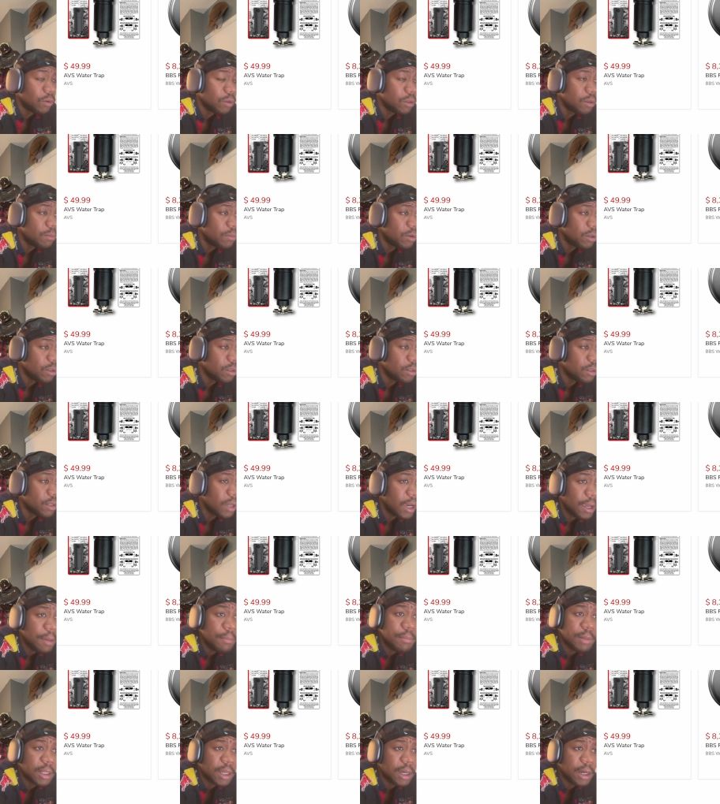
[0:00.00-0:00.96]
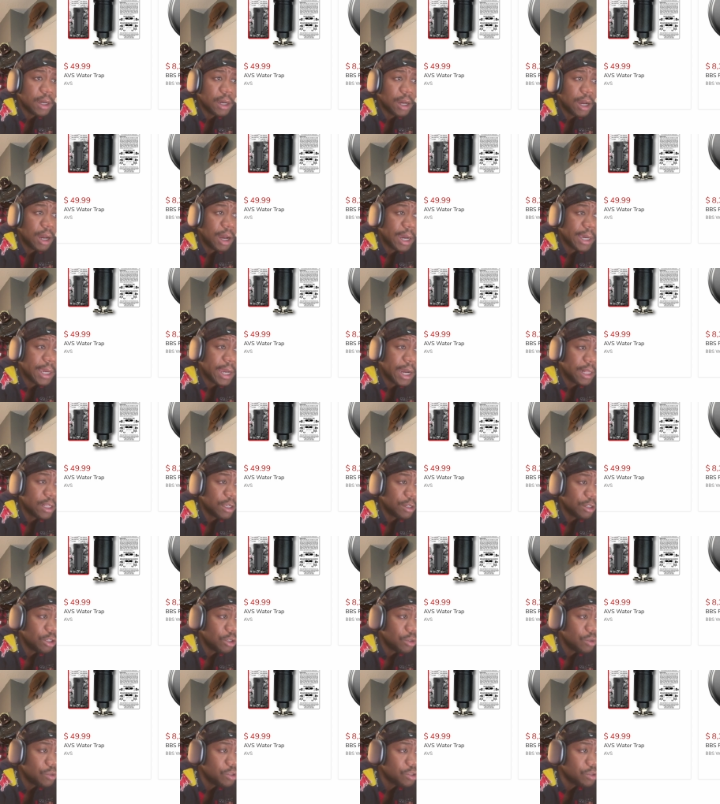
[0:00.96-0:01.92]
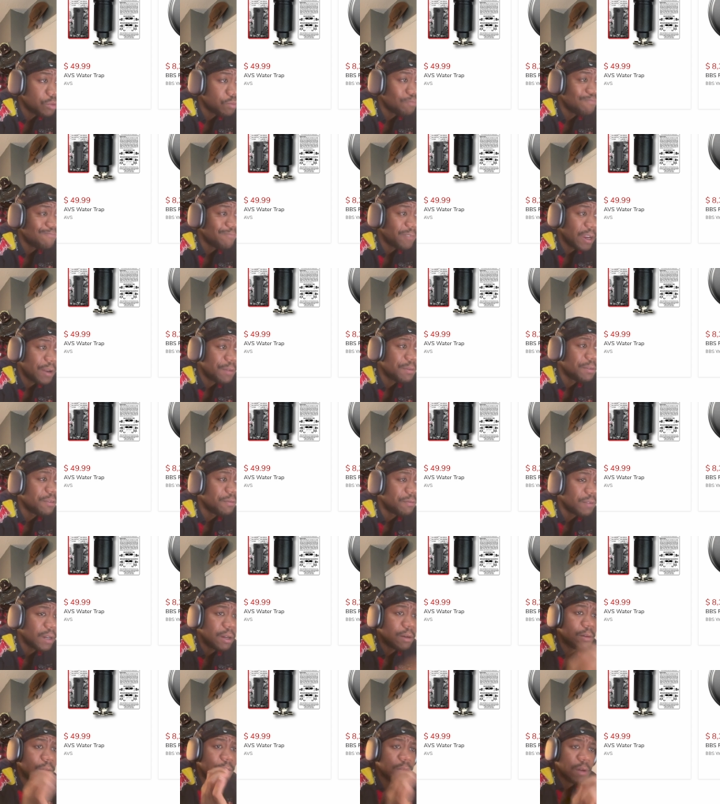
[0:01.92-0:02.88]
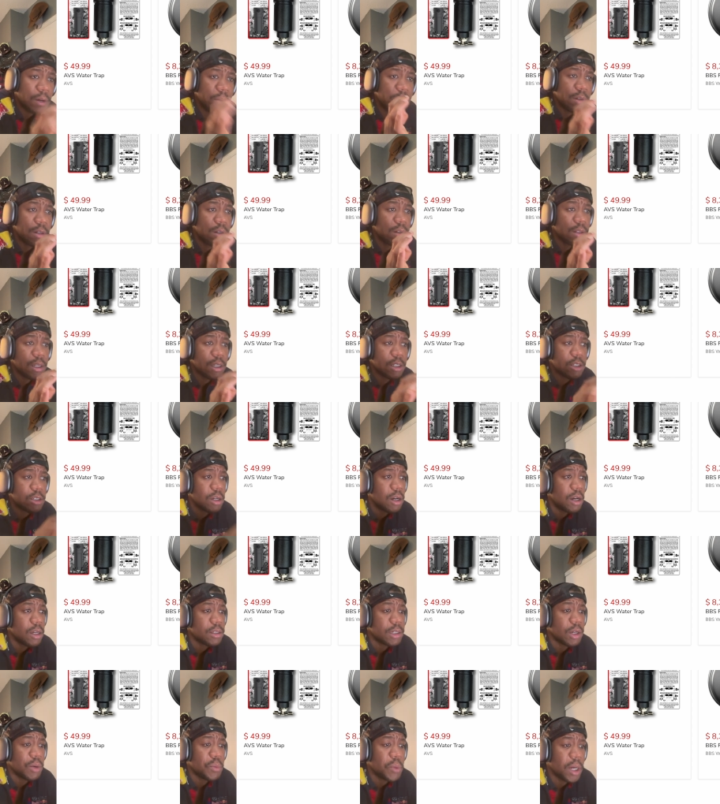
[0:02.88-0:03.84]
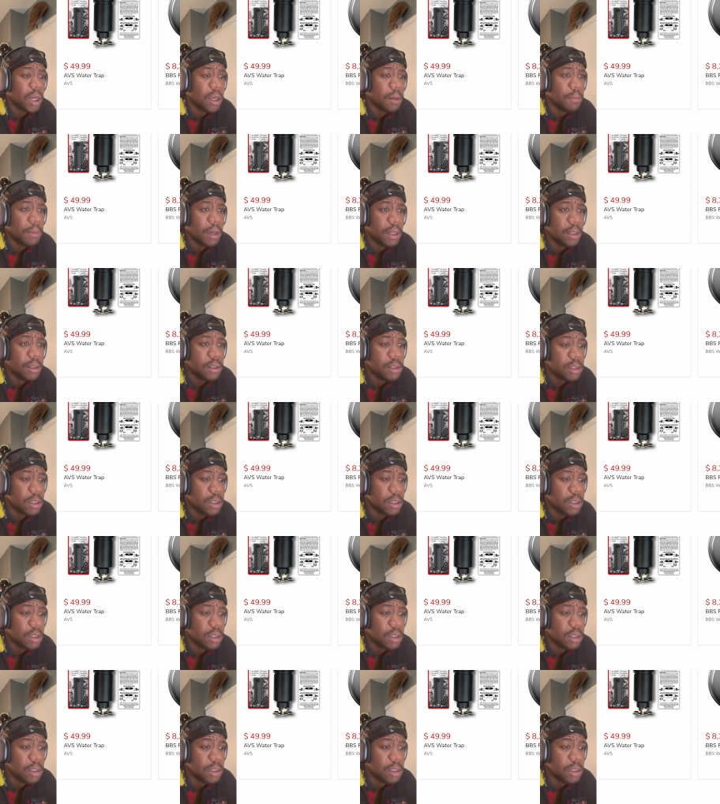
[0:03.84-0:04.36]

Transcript: the motor dying, but I got it used. Very, very, very good exhaust. I recommend this